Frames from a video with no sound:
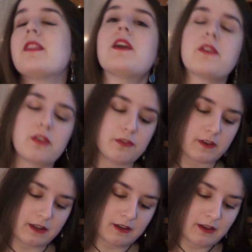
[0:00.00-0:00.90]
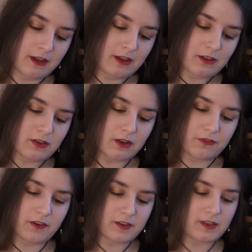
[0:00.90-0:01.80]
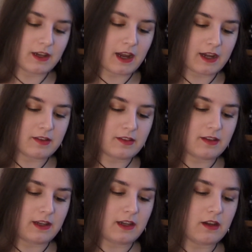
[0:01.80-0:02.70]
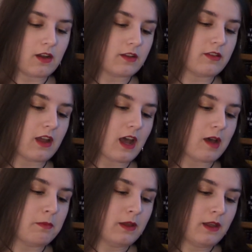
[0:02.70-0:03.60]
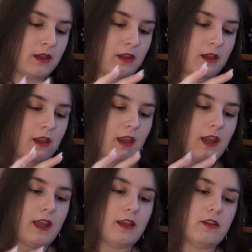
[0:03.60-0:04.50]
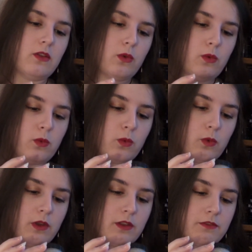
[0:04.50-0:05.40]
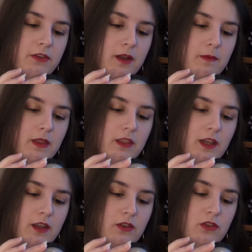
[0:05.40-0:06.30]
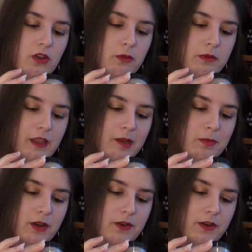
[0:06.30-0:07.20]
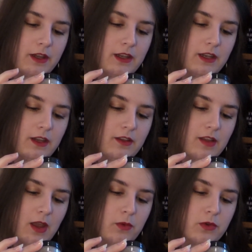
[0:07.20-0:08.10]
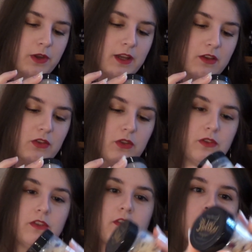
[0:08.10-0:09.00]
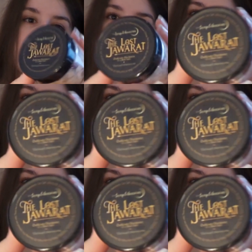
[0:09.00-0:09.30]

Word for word: they are so fun. So first thing I see on top is, ooh, from the Soap Librarian, and it is Owl Crate exclusive